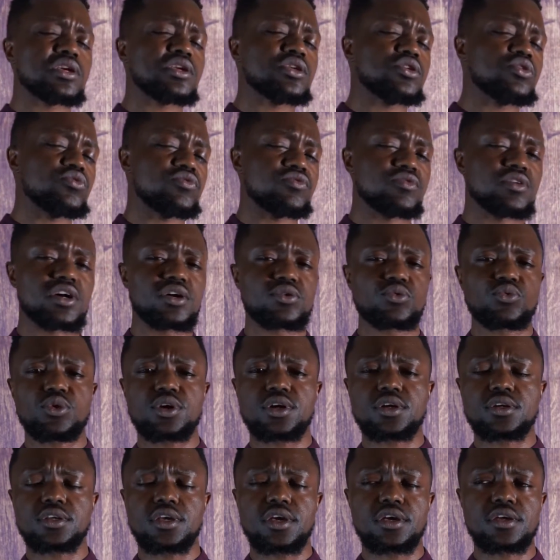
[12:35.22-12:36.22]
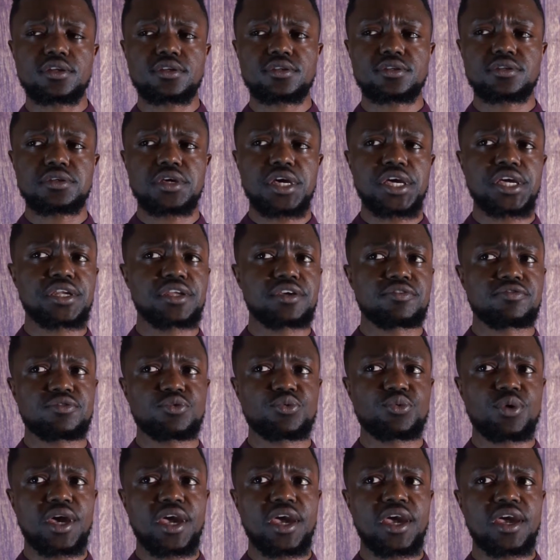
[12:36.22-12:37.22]
think you've done one yet and if
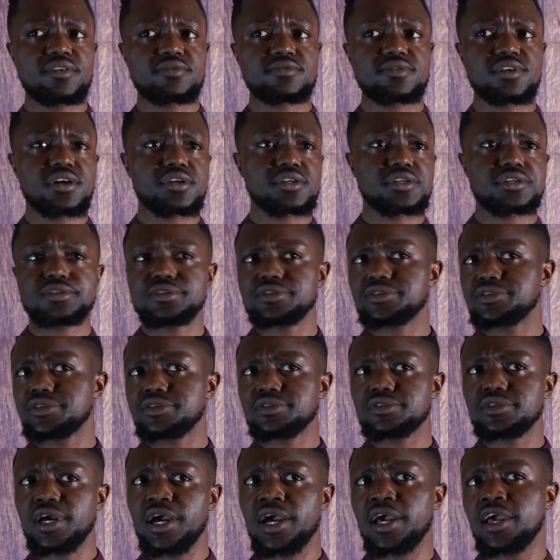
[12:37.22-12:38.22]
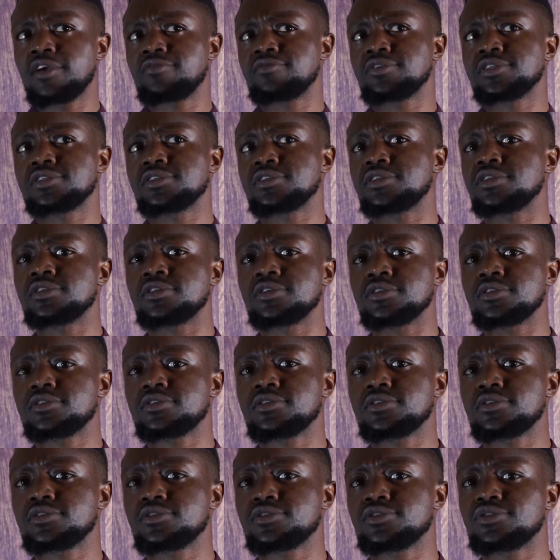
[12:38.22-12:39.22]
you have done it I haven't seen
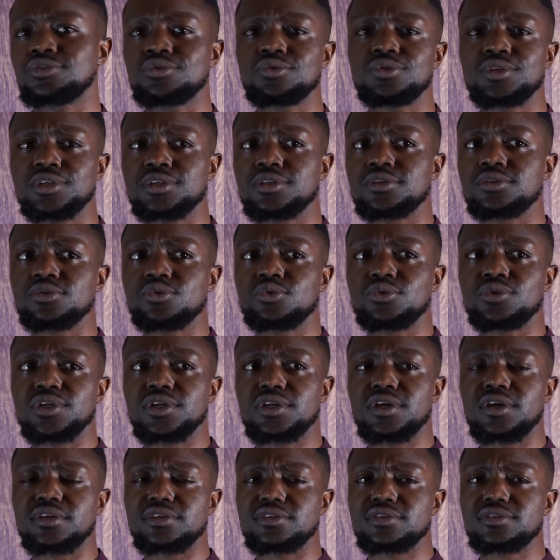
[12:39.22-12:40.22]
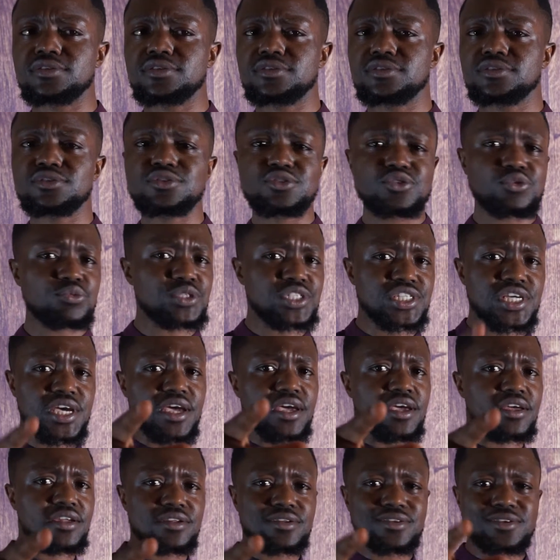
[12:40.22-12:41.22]
it so you need to do it again so
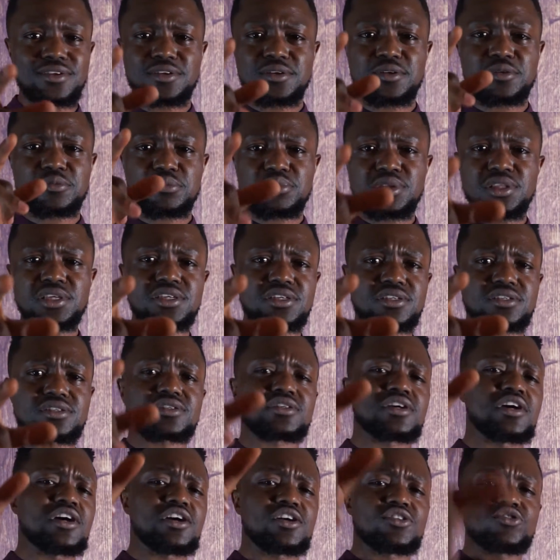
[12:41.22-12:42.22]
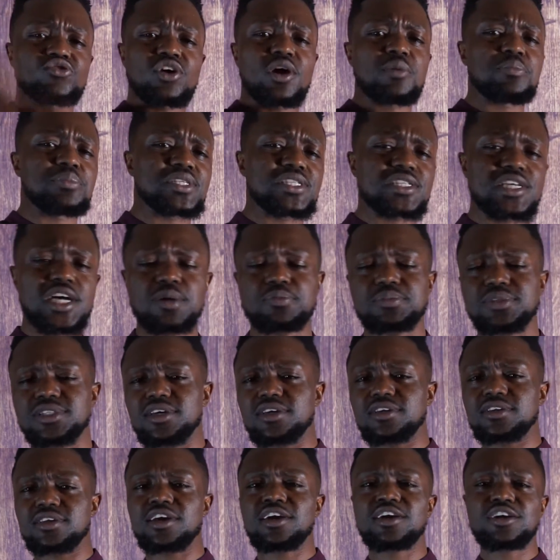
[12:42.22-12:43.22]
Chad please drop a top
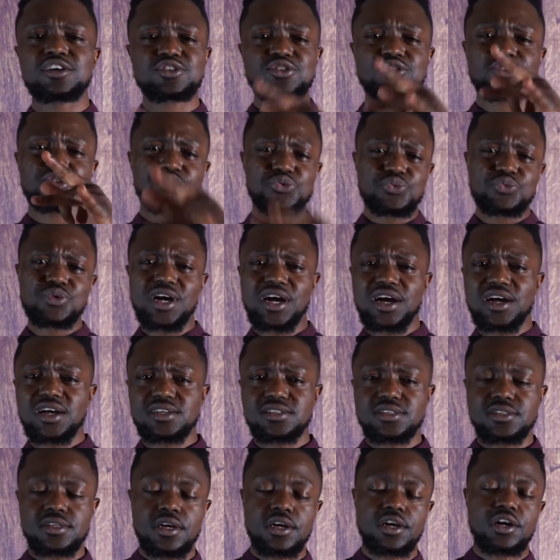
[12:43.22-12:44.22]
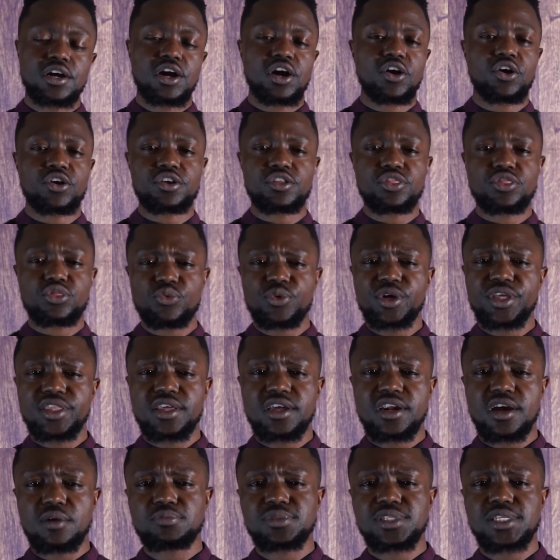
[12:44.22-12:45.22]
10. So you guys are the three
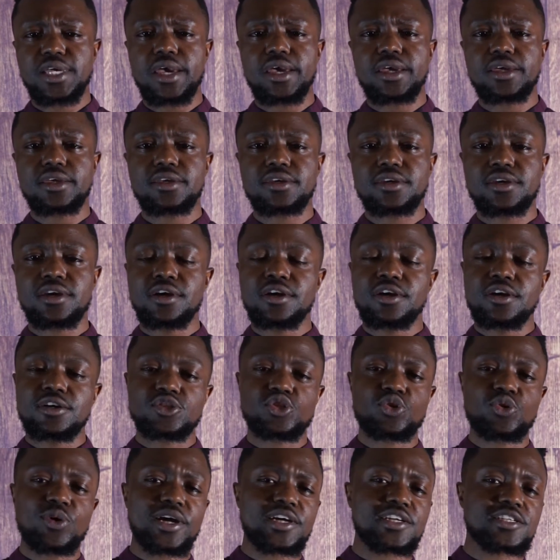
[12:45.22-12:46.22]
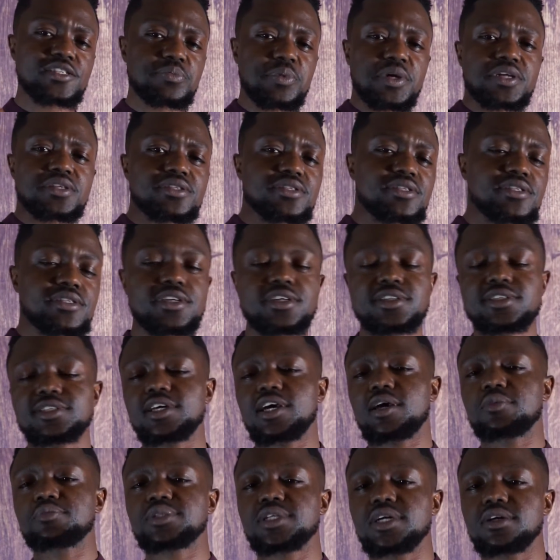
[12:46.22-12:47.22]
that I'm tagging, so I expect to see a
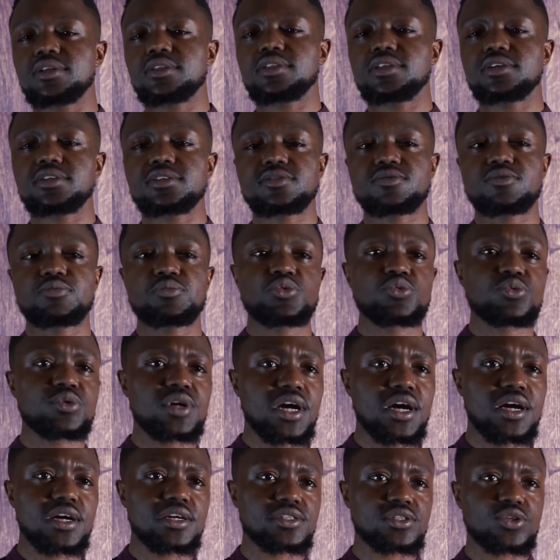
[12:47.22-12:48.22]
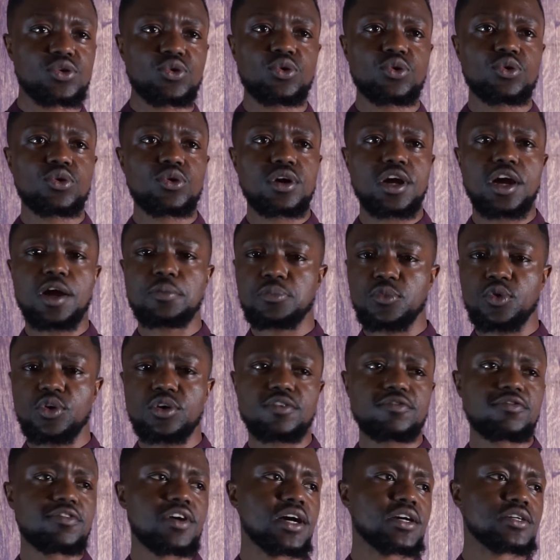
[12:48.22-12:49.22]
top 10 list from you guys or I'm
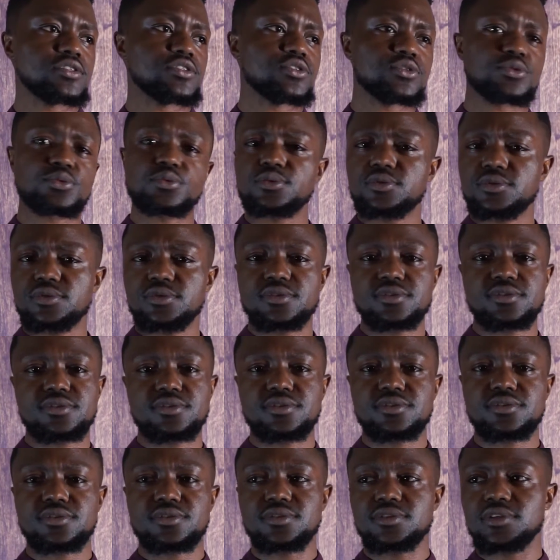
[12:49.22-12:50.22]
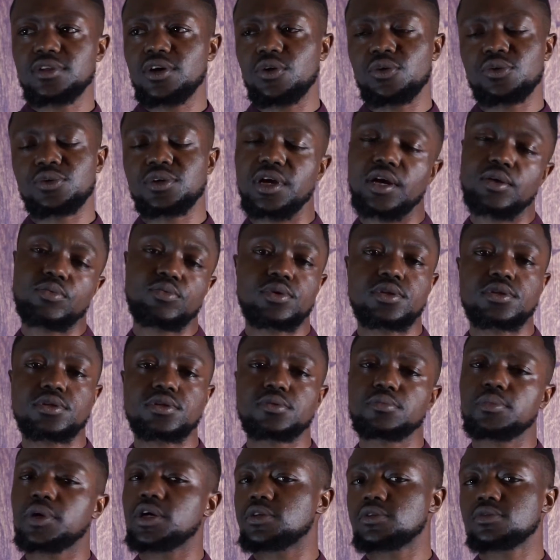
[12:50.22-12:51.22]
gonna find you. No, not
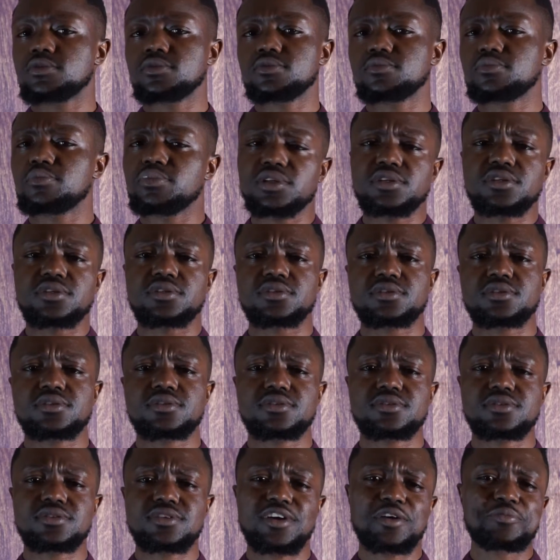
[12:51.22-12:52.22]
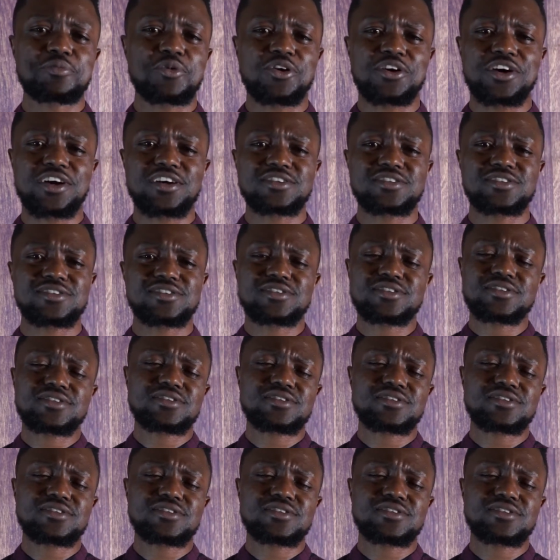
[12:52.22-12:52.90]
really, but please, come on guys.